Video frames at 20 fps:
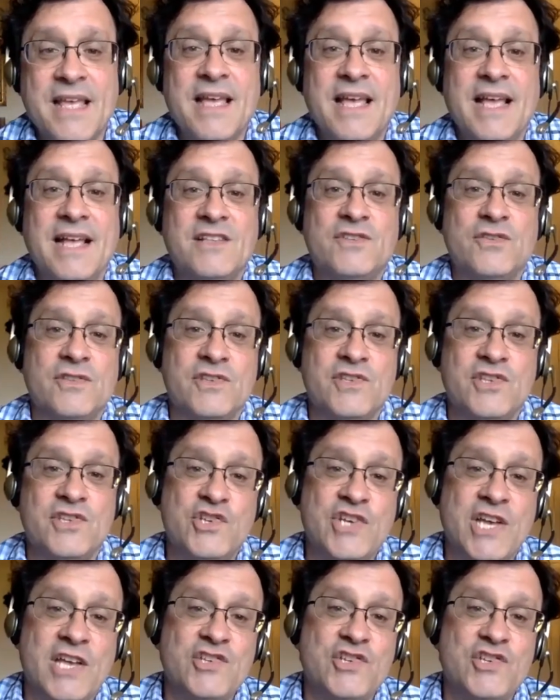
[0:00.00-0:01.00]
And so the
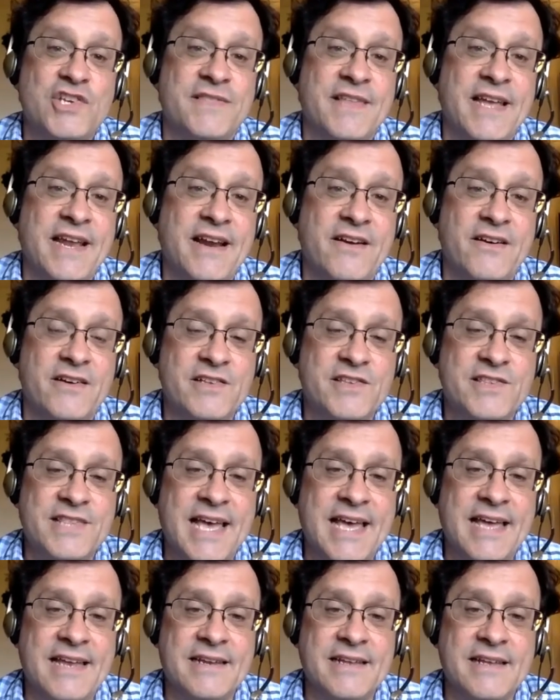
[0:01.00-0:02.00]
suggestion there is
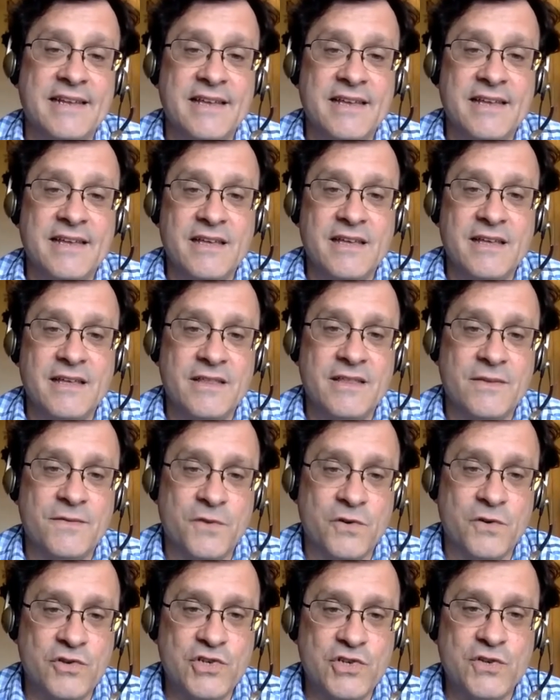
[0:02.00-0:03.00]
that the
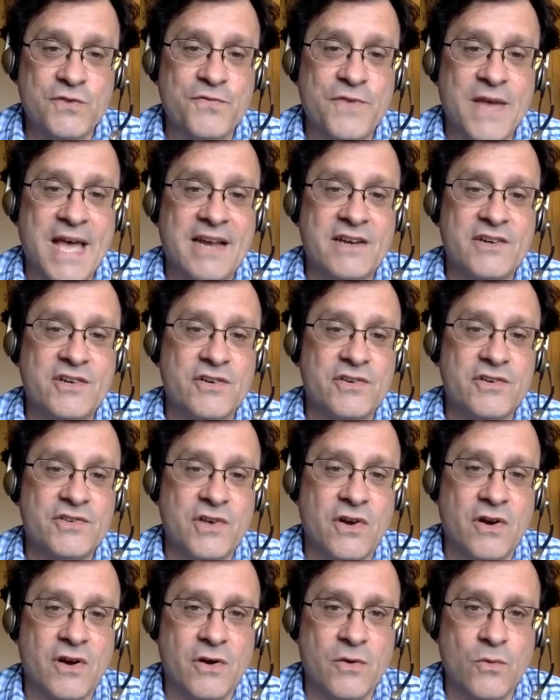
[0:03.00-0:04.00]
first two factors
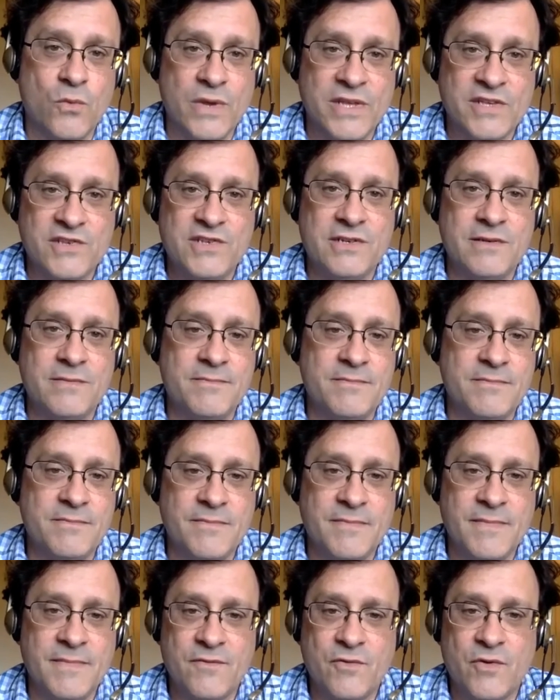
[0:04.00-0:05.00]
are wisdom
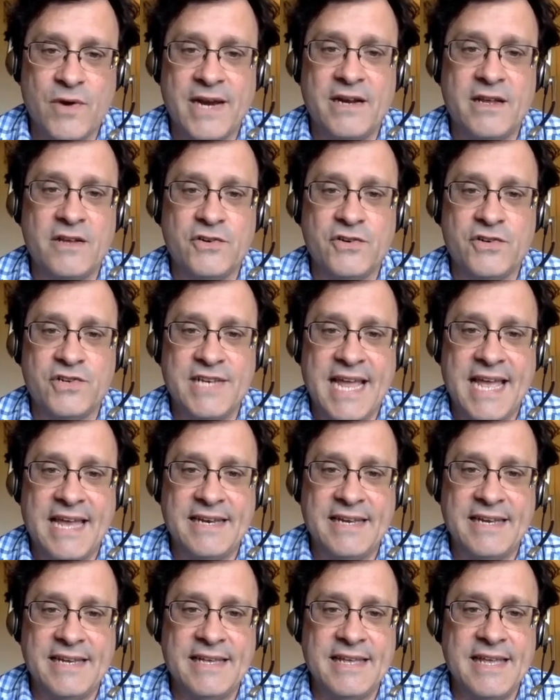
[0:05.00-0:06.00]
right
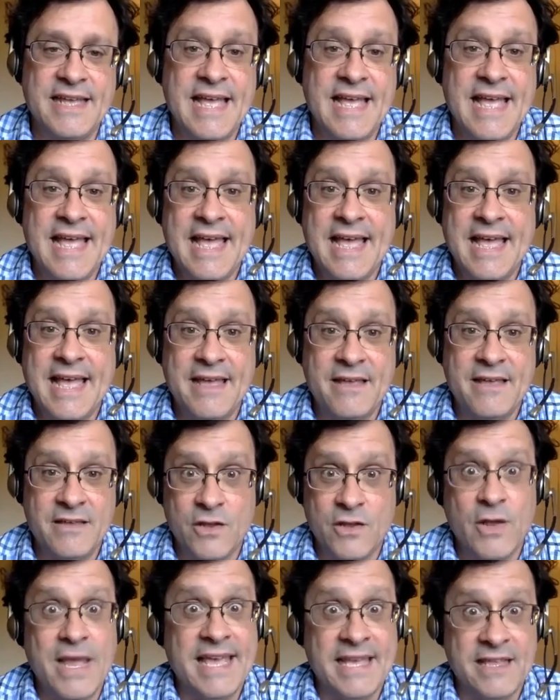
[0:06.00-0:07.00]
understanding
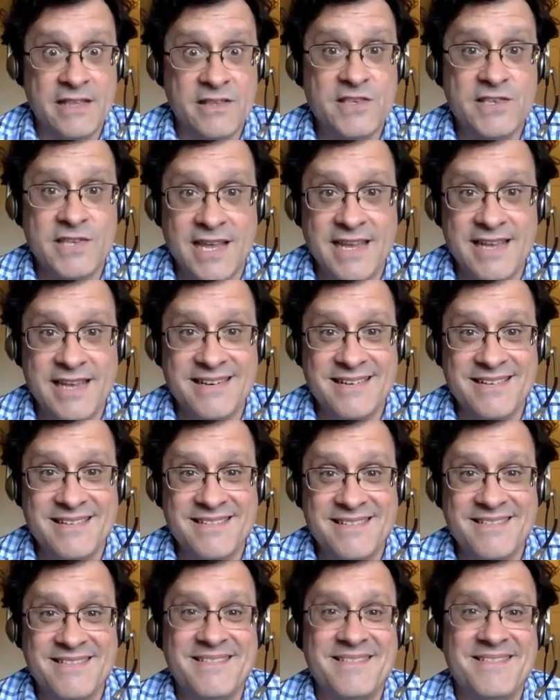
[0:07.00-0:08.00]
you know insight
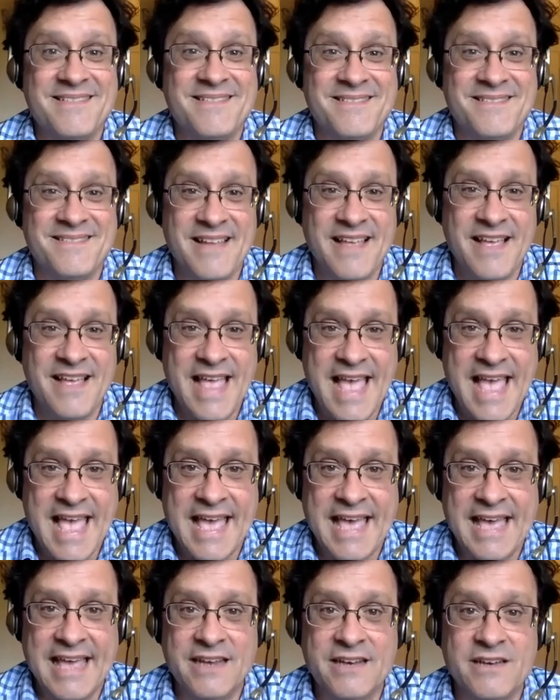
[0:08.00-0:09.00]

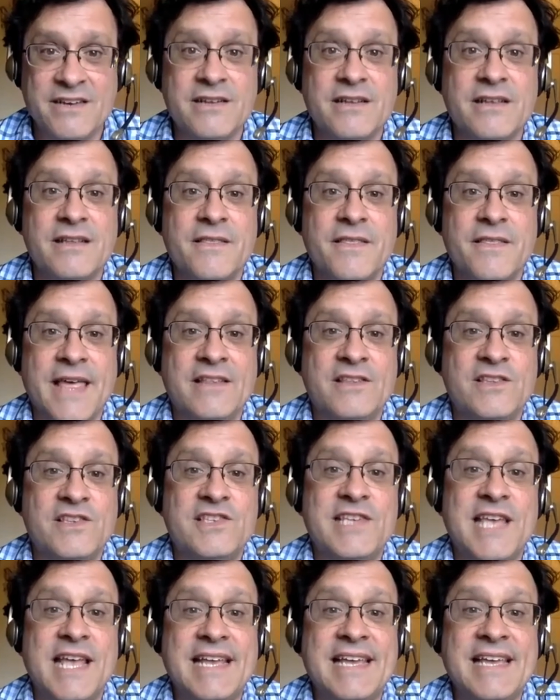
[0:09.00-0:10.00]
and then
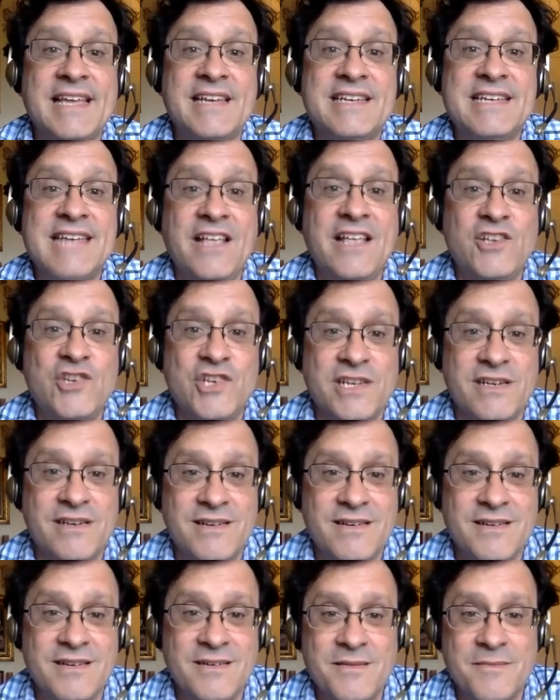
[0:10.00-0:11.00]
setting intention
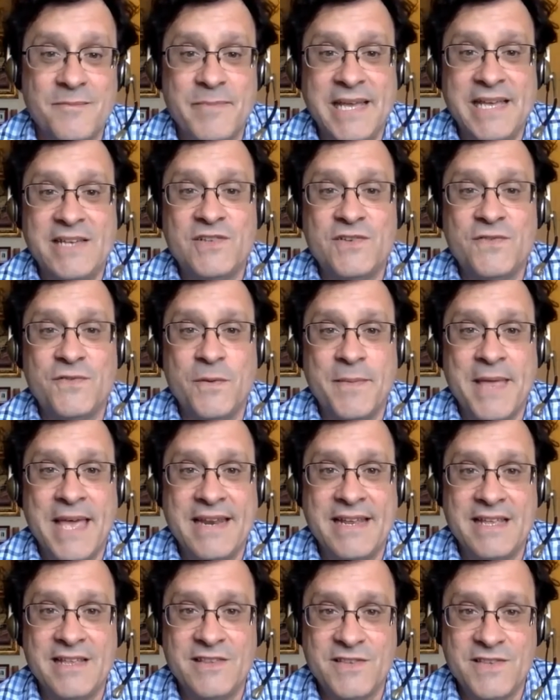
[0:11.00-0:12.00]
based from
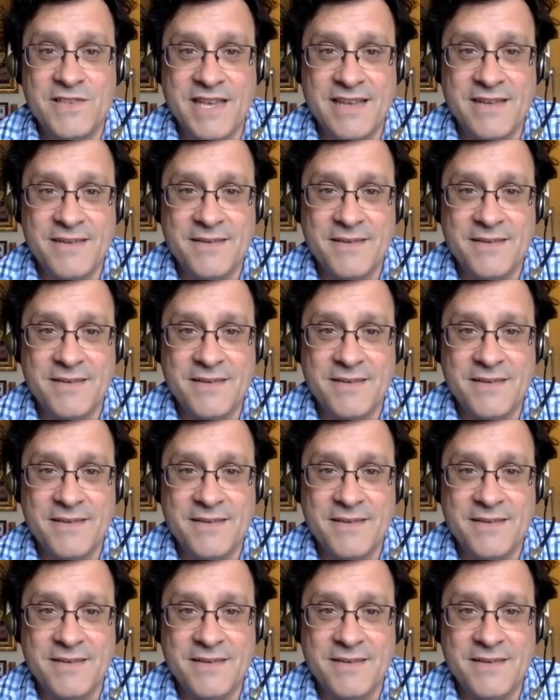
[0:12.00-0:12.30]
that insight